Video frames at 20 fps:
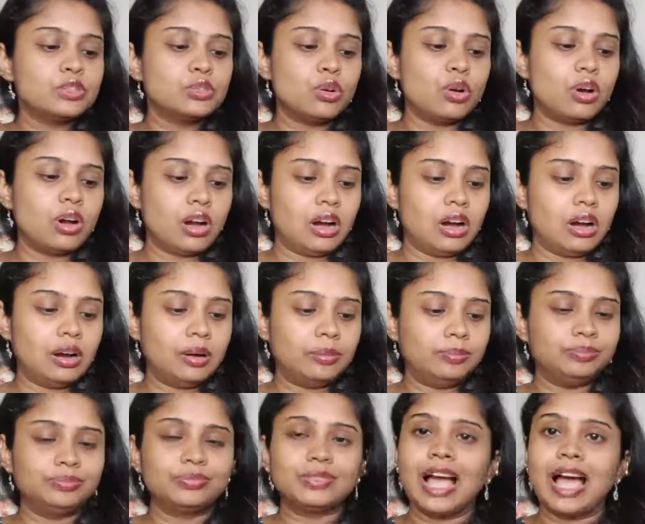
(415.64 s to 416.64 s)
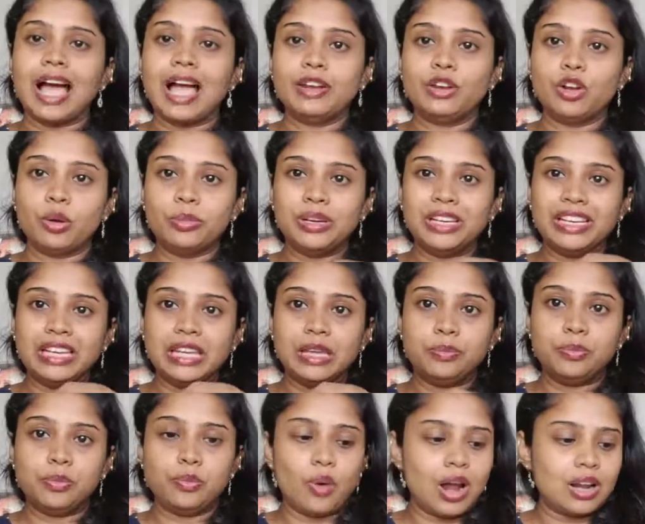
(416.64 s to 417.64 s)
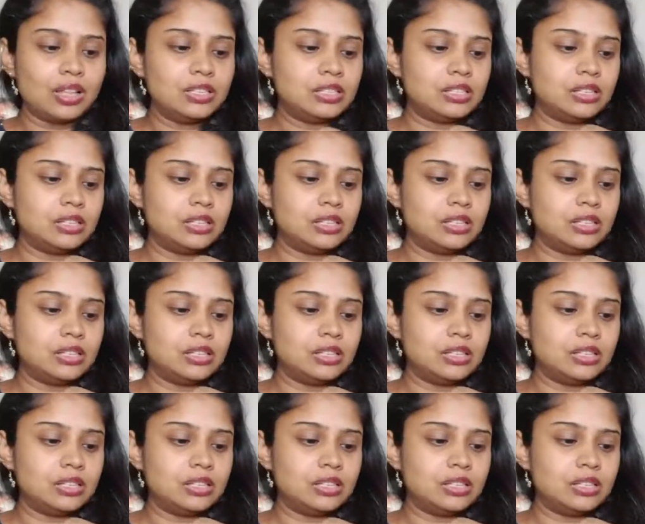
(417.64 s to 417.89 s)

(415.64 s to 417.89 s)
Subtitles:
So I normally keep one